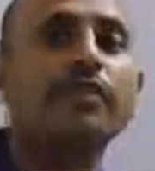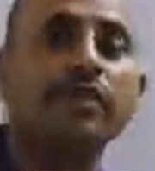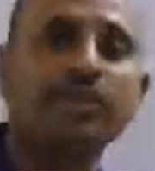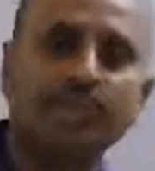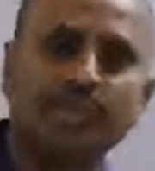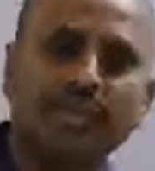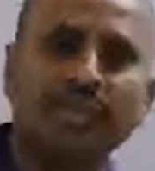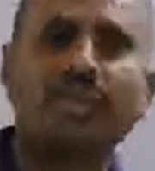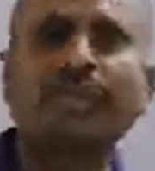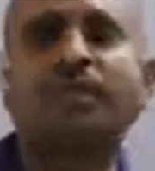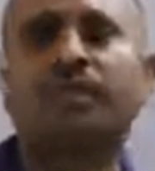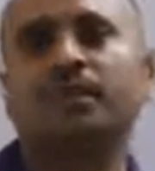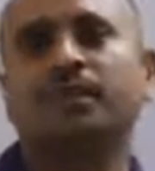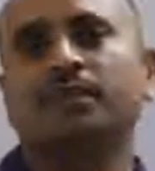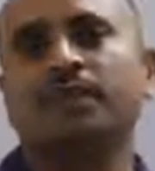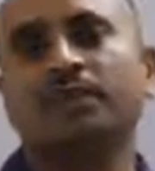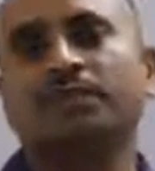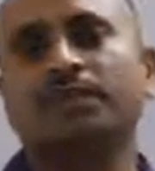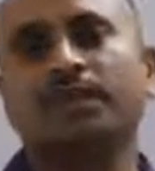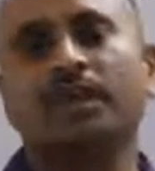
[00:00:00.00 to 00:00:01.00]
will
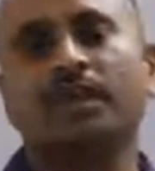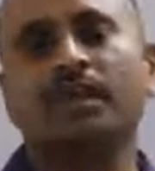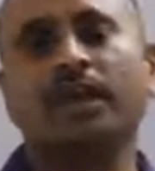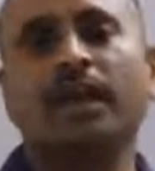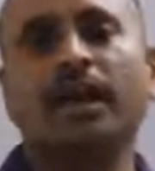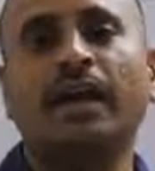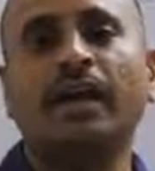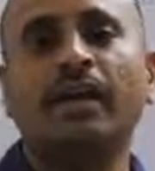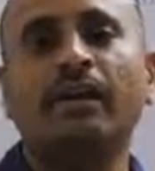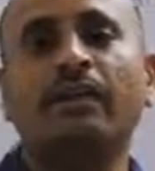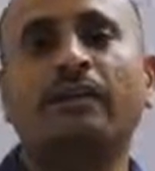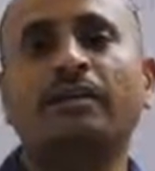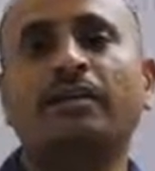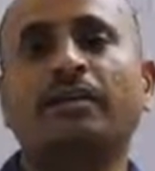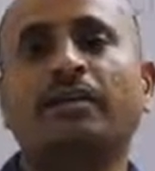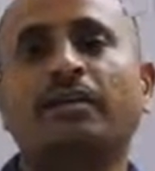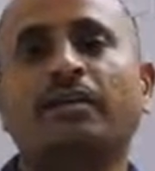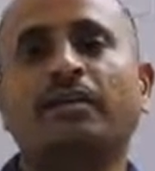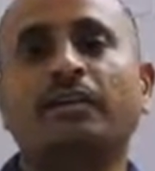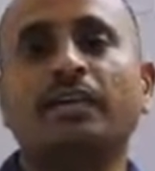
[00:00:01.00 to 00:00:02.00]
eat.
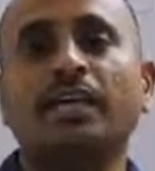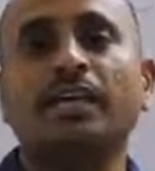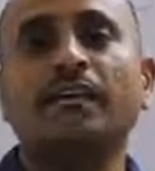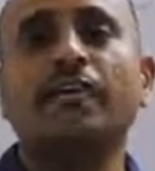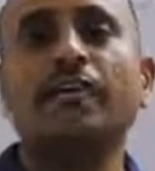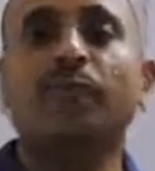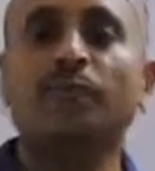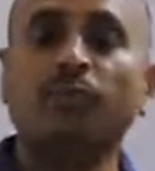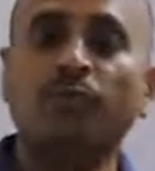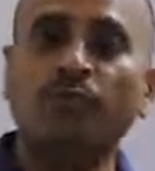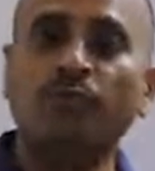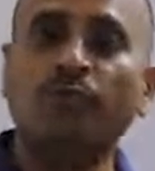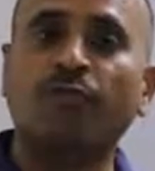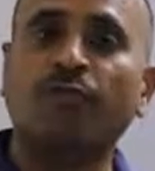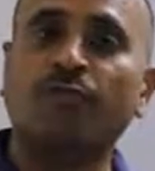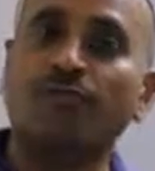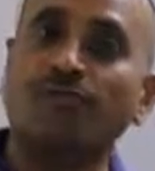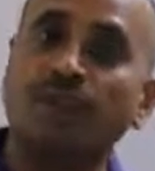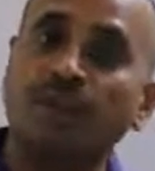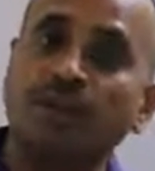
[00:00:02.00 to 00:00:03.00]
And they will move
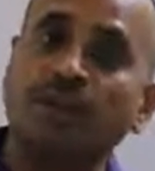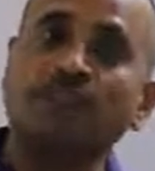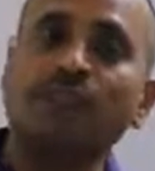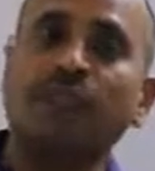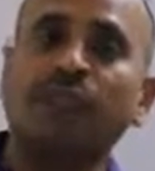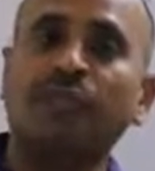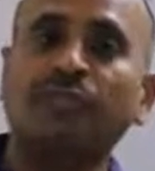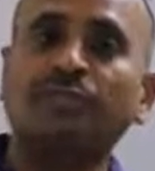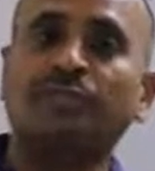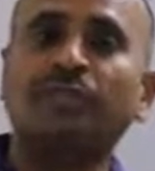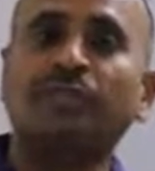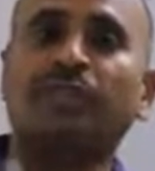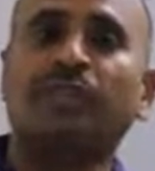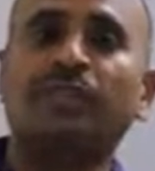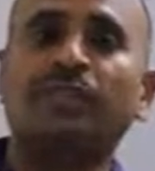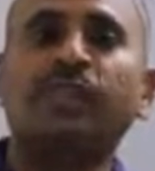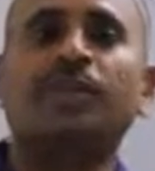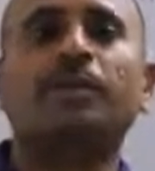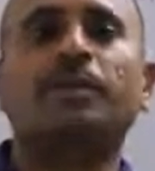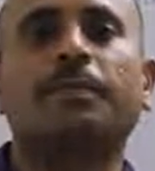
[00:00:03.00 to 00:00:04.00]
from one place to
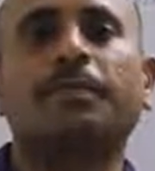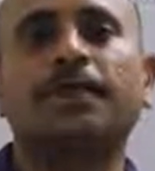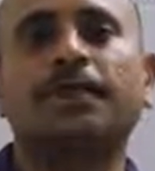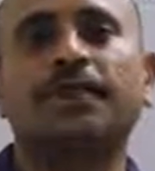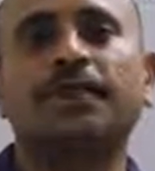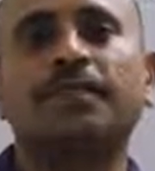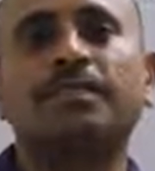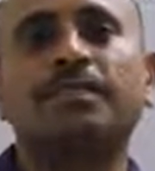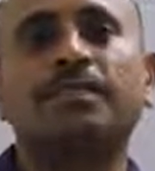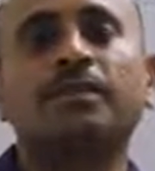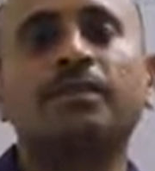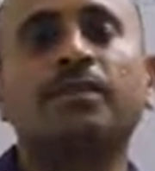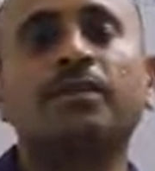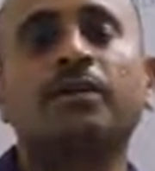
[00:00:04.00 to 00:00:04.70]
another place